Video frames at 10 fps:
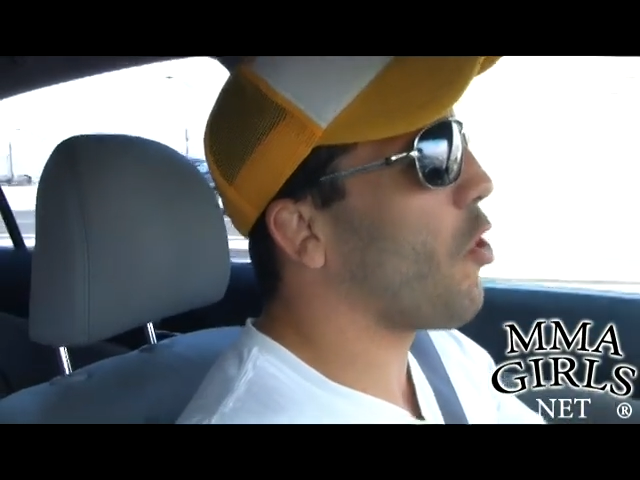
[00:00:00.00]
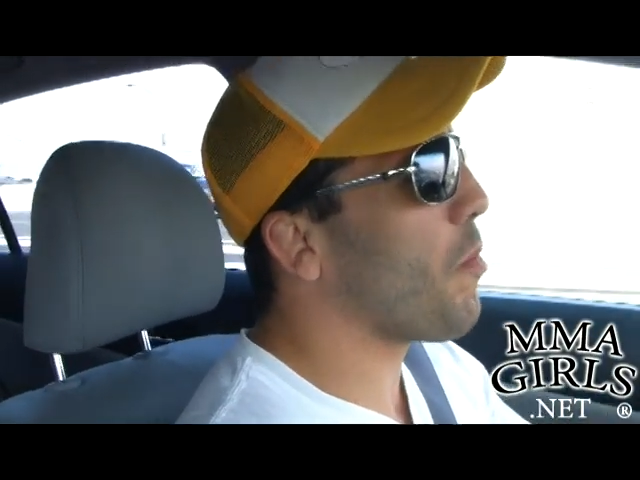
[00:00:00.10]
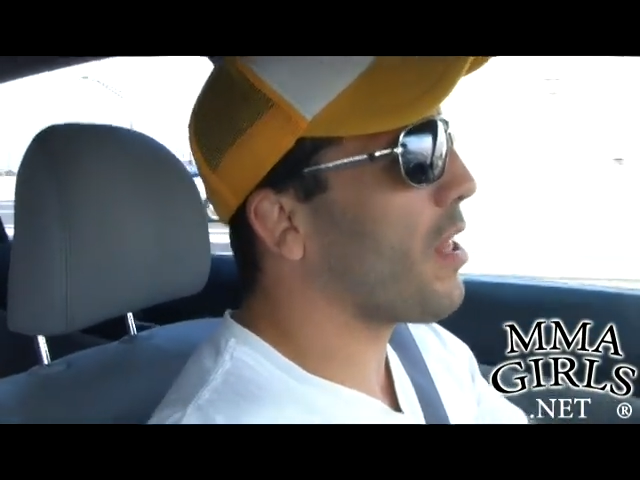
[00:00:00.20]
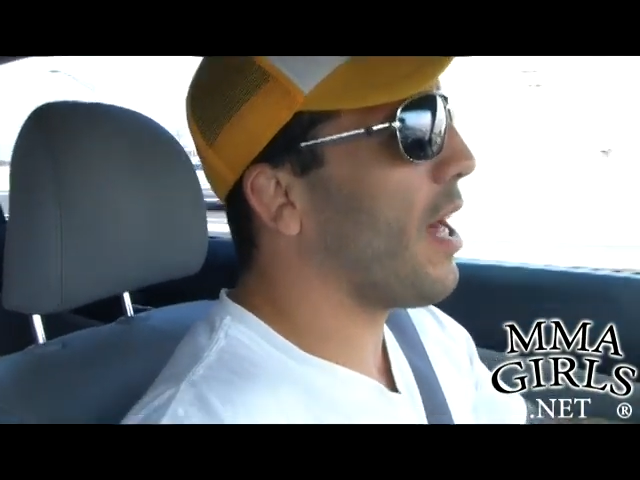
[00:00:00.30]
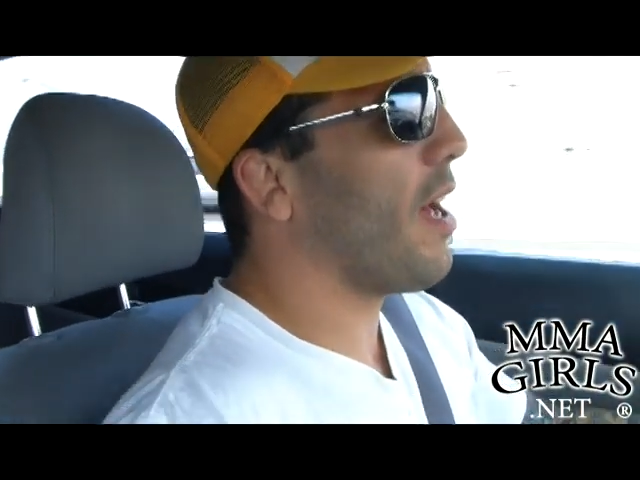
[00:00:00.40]

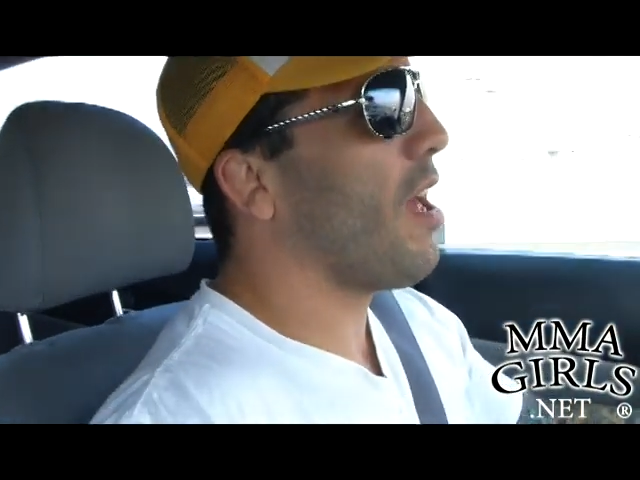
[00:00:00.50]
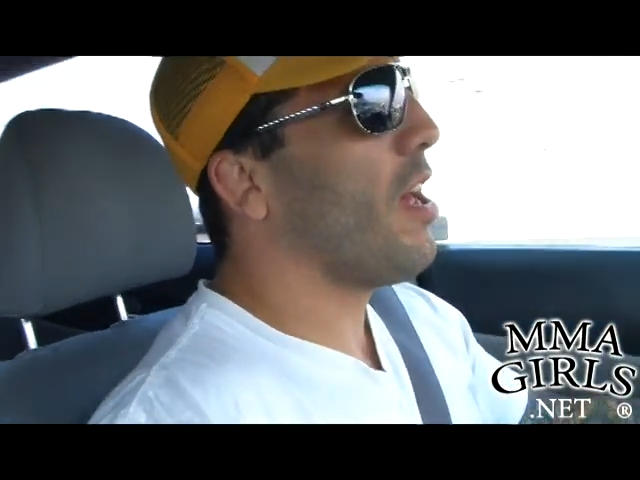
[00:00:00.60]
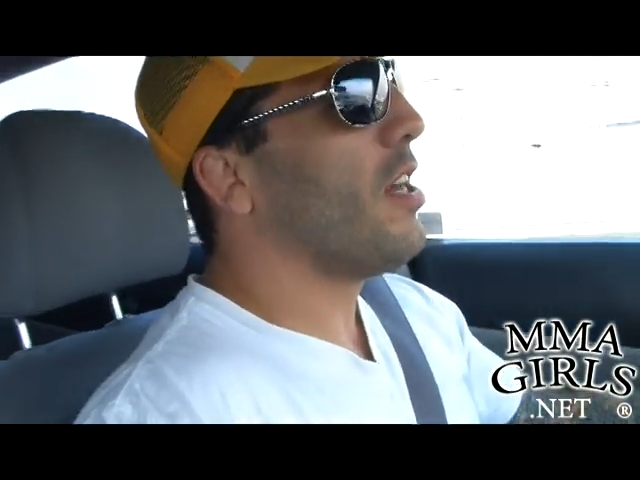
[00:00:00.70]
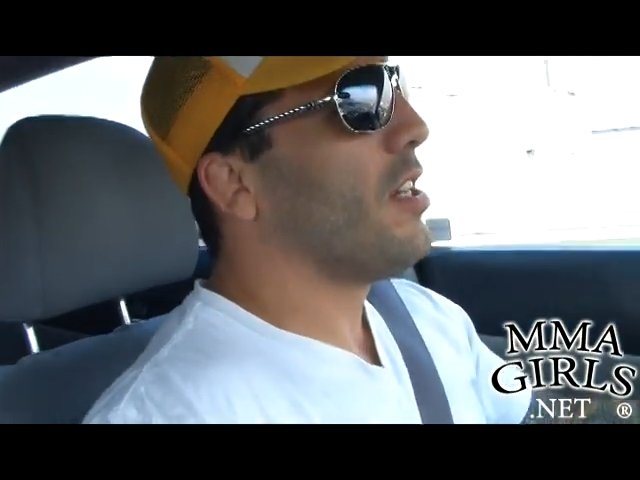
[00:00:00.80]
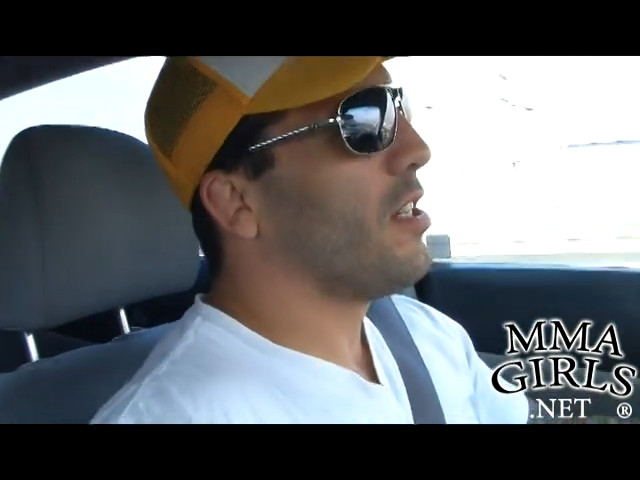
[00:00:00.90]
told me
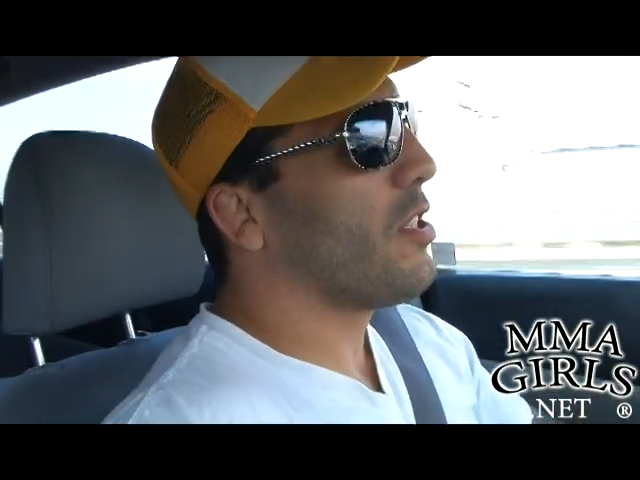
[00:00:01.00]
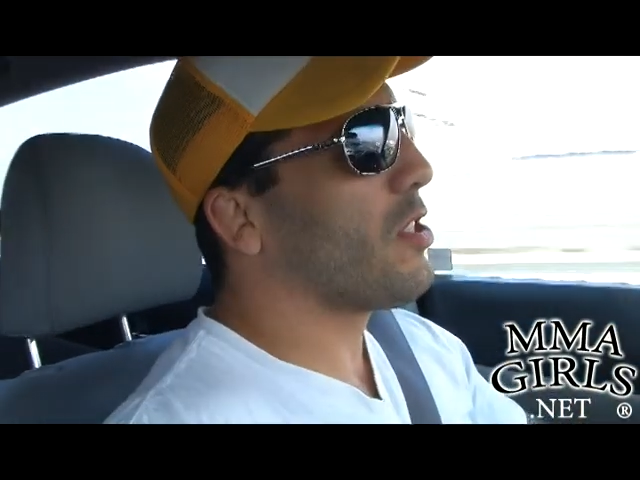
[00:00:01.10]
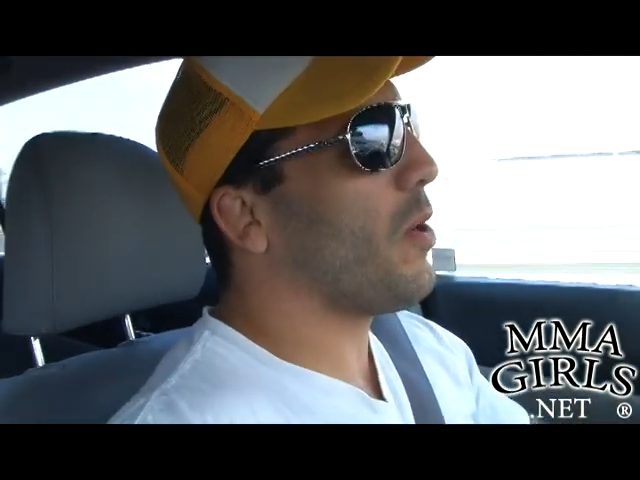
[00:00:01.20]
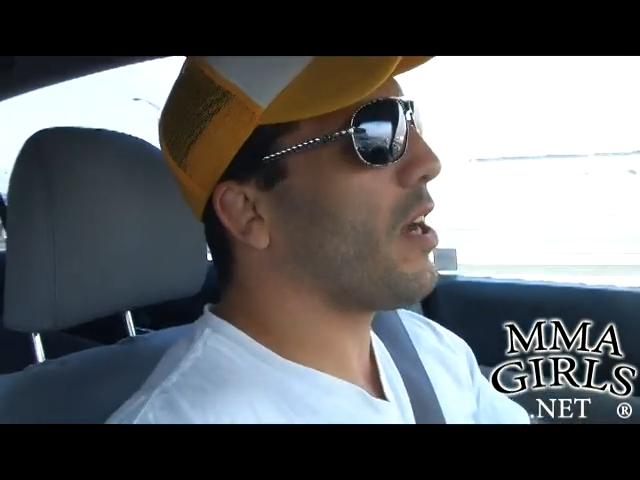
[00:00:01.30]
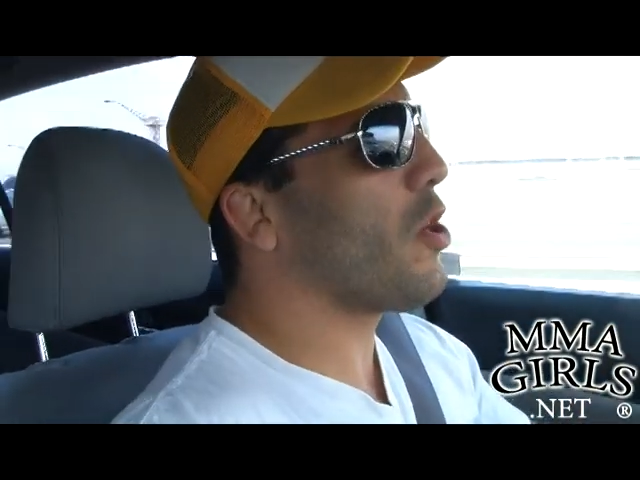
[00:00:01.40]
that.
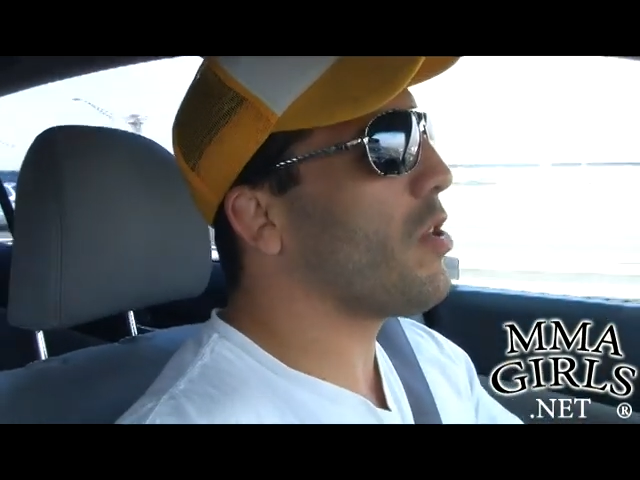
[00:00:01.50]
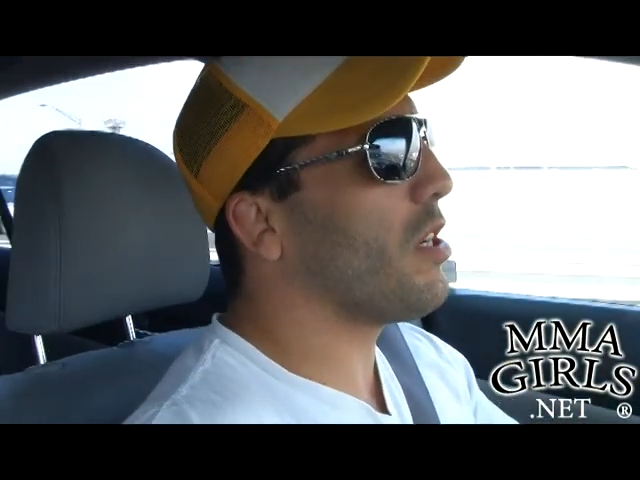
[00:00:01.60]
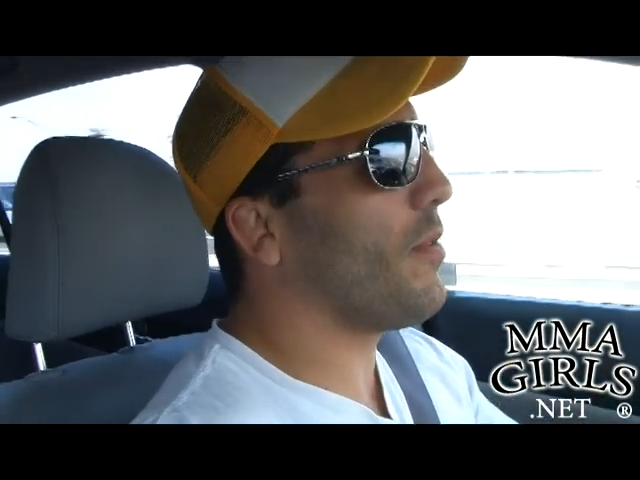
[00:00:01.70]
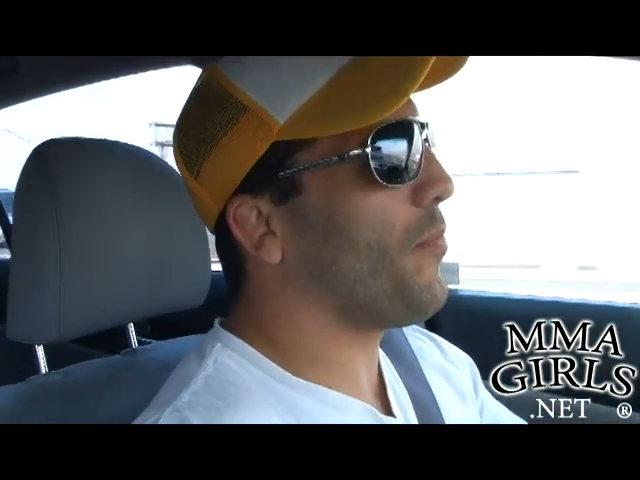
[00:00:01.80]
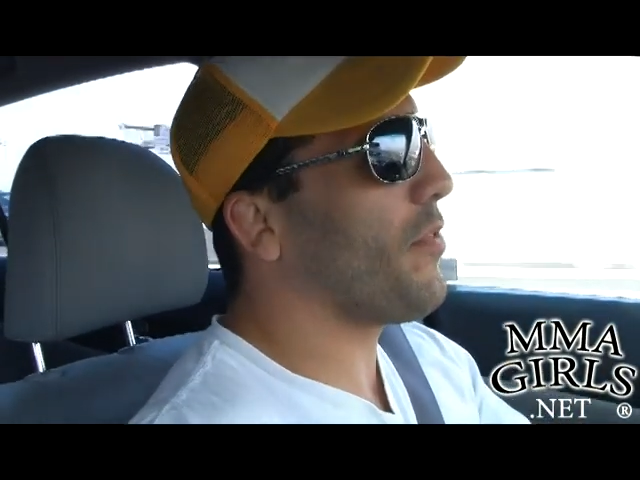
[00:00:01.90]
So I go
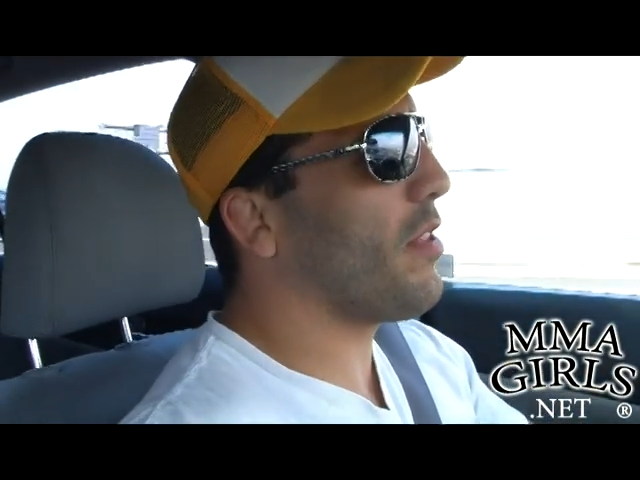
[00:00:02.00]
to